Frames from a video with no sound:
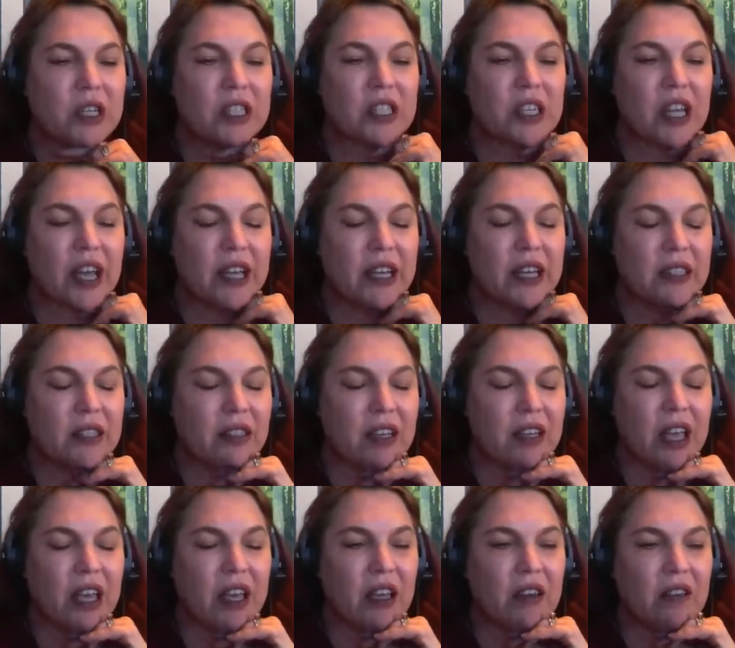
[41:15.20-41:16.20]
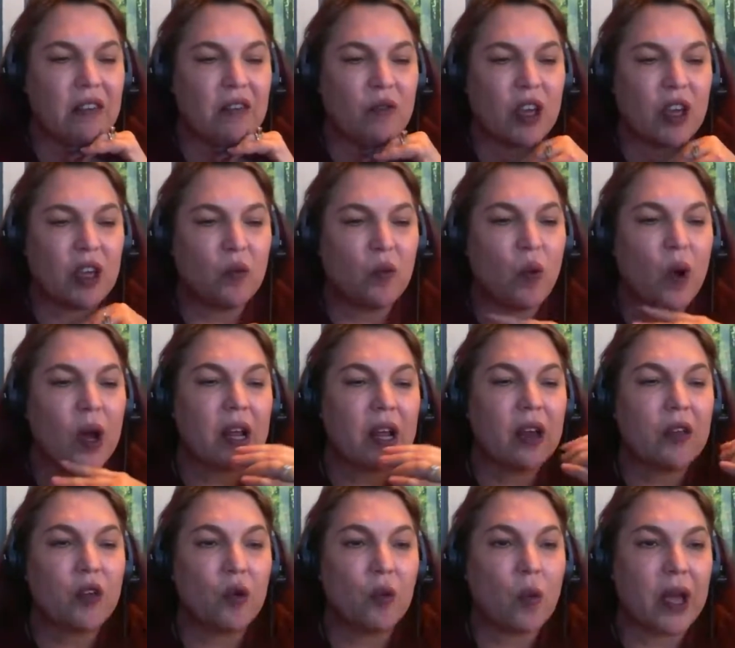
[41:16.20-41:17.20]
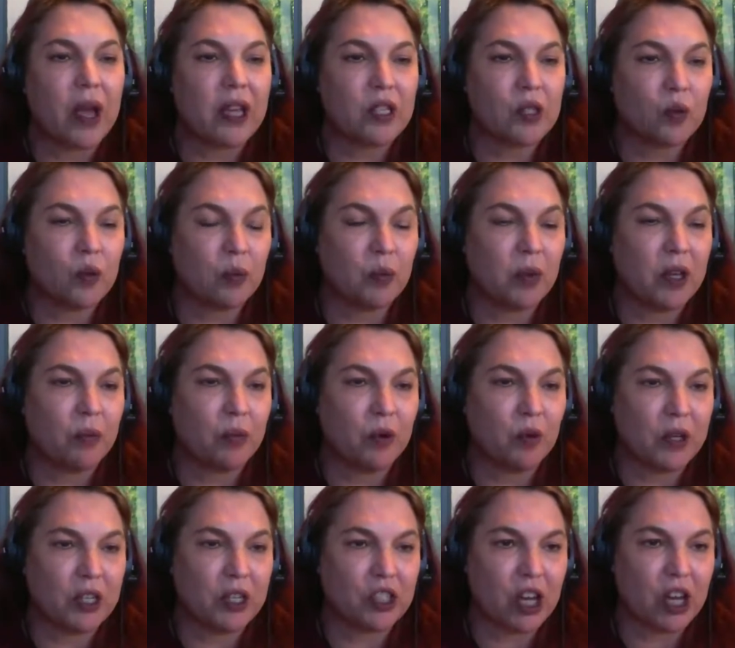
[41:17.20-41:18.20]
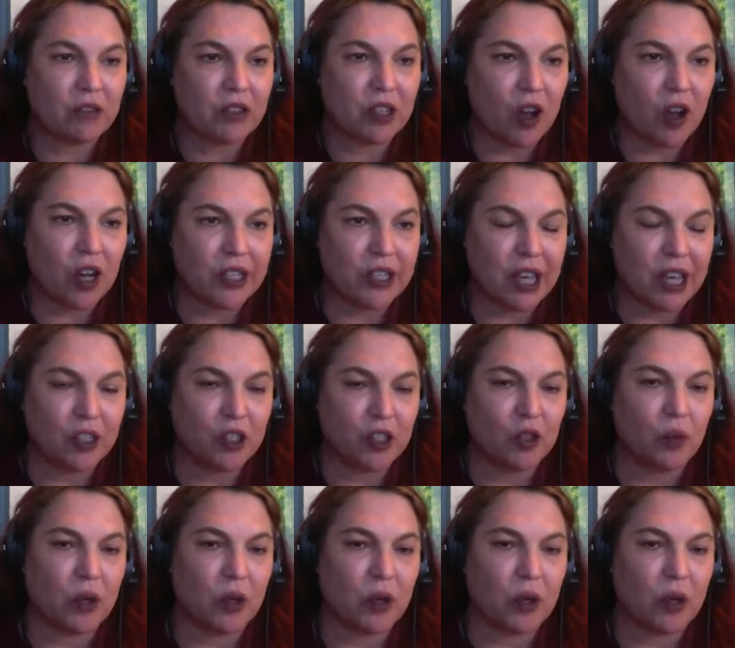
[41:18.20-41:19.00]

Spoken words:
sites, and what other ways would people reach out to contact you?